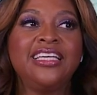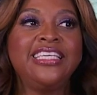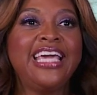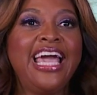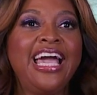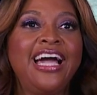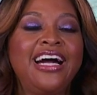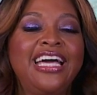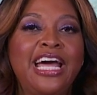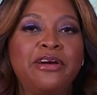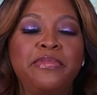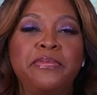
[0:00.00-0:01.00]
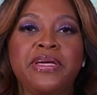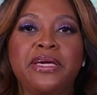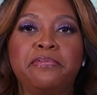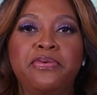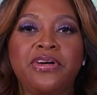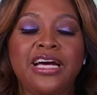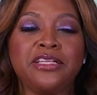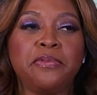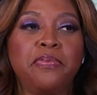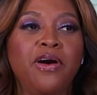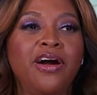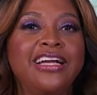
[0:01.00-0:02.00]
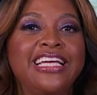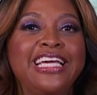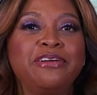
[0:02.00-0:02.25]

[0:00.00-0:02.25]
Yeah, and I remember getting put out to party.